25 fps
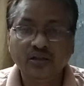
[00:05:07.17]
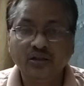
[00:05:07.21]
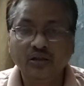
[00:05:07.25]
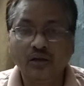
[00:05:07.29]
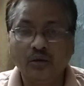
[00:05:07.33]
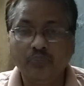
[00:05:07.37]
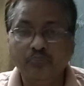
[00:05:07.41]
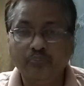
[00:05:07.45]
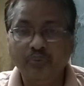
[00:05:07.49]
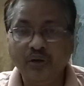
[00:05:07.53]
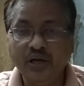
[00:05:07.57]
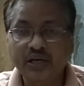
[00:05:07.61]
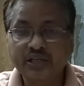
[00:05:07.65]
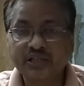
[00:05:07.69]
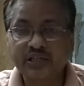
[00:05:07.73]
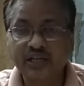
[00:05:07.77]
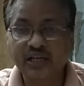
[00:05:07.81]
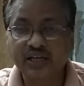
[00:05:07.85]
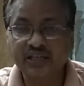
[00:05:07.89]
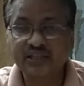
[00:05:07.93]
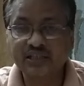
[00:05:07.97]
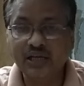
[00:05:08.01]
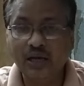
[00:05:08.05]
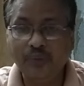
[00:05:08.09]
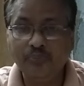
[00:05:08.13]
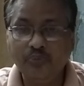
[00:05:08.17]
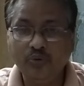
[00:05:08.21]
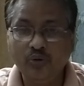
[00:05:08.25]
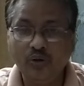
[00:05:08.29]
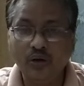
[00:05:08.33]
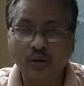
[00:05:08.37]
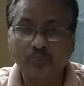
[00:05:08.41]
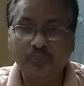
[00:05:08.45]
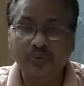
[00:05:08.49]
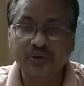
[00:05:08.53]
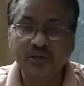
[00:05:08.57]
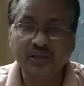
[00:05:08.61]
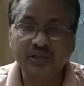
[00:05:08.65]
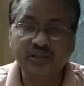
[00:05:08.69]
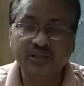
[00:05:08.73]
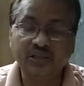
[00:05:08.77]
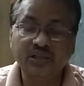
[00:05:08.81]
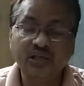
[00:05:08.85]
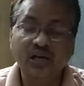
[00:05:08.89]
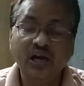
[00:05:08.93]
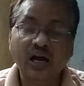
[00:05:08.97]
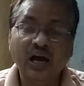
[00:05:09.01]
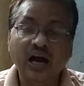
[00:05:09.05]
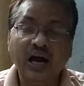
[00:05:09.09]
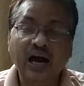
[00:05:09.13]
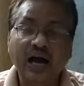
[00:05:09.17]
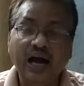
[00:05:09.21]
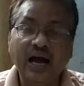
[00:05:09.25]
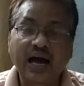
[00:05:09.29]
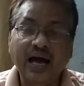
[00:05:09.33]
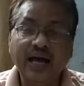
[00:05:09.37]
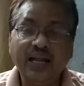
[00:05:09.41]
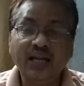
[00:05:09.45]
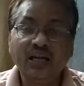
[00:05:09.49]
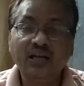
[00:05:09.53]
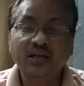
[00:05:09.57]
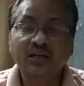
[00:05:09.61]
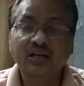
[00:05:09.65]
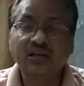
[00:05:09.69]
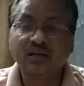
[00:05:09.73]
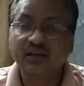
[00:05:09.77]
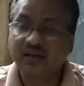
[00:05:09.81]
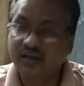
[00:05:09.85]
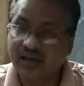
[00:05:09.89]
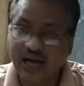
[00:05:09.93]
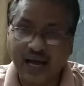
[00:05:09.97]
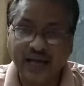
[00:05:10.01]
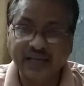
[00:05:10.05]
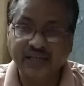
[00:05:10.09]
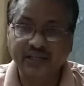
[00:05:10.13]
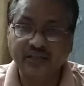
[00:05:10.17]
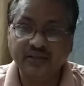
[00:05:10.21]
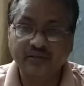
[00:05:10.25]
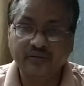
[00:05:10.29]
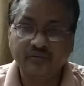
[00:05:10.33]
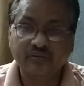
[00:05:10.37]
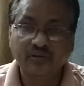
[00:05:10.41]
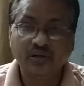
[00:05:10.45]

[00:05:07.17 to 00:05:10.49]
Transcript: The best example of is alkyne,